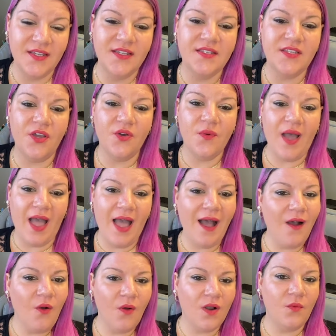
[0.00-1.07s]
So
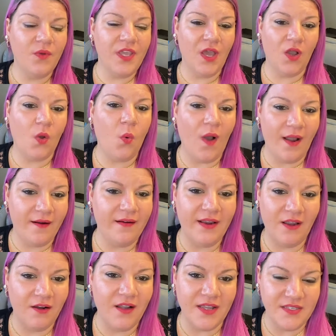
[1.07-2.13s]
how are we acquiring
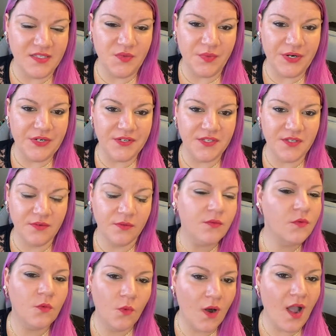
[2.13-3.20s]
our customers?
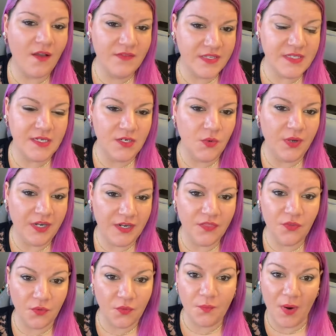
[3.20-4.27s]
We're obviously doing it
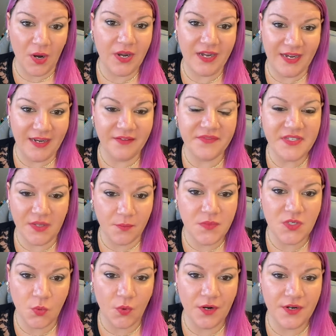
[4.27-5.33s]
through marketing of some
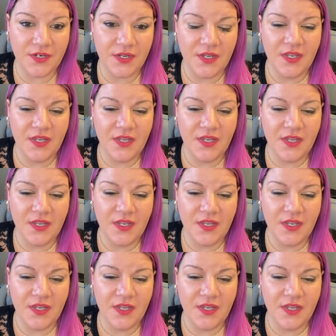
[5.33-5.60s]
sort,